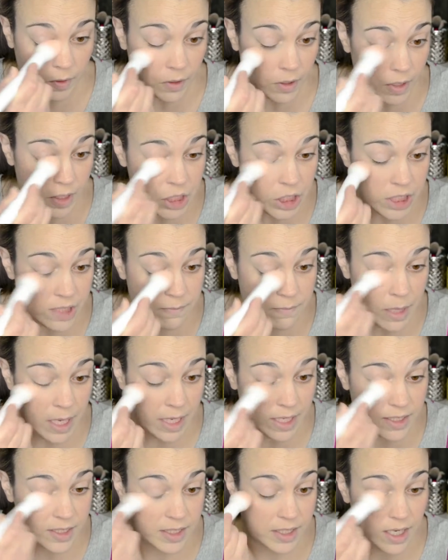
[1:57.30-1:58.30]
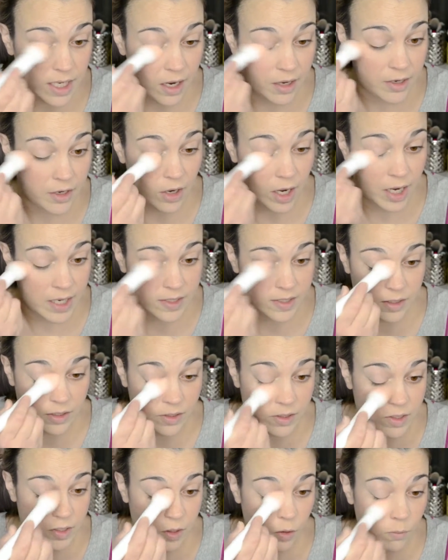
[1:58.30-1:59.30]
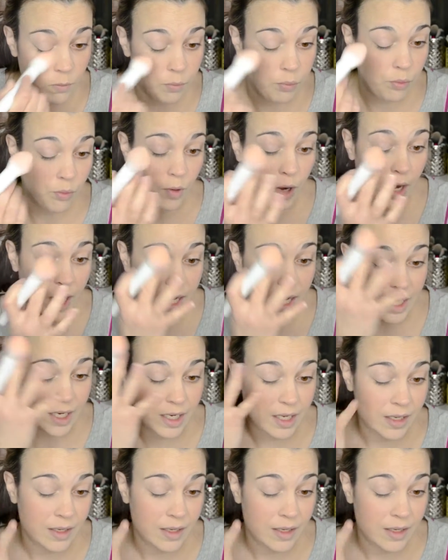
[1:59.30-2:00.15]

It just makes the under eyes look so bright